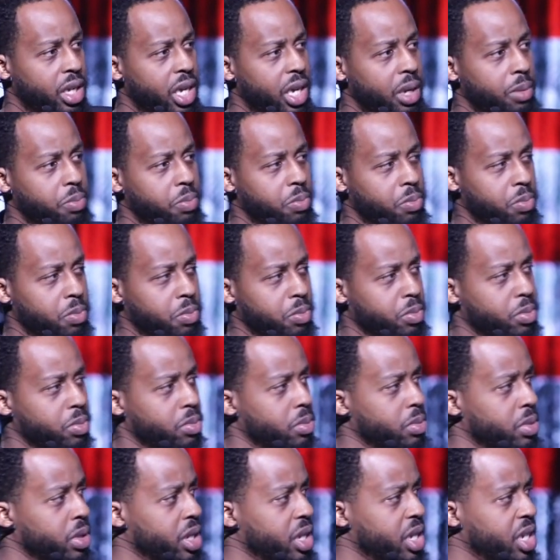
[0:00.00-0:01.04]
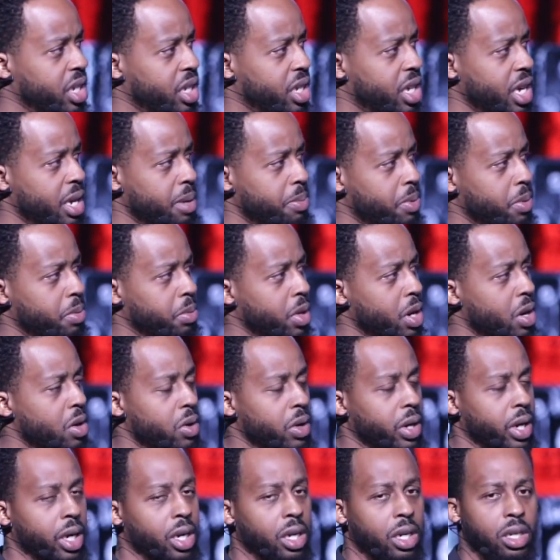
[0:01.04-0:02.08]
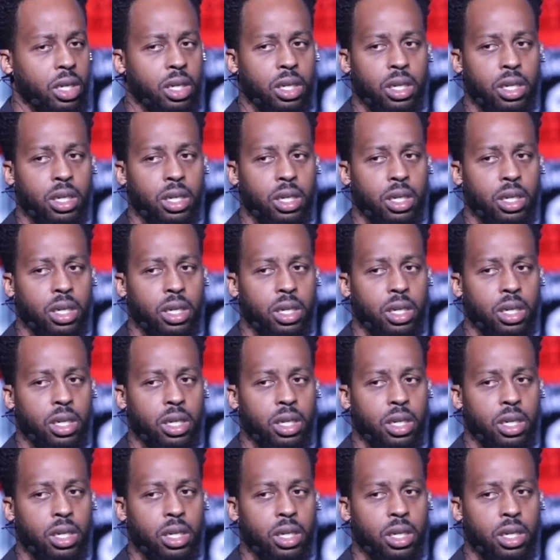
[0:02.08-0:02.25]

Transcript: Keep, keep them going.